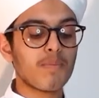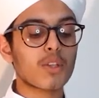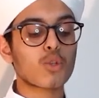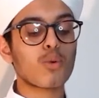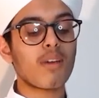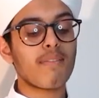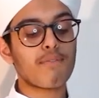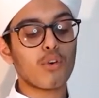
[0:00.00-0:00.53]

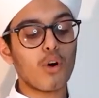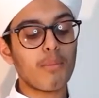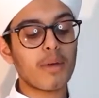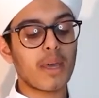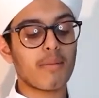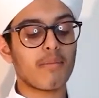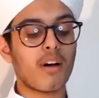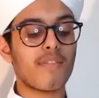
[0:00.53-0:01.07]
to inform
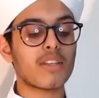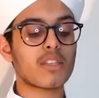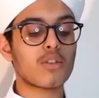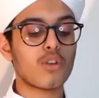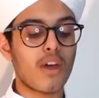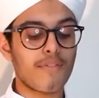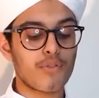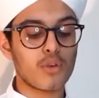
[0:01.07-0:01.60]
him of his
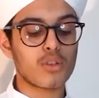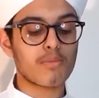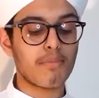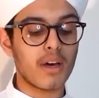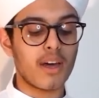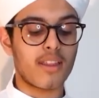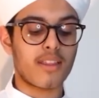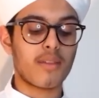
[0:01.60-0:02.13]
nephew's
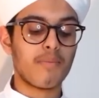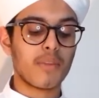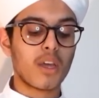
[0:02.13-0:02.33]
birth.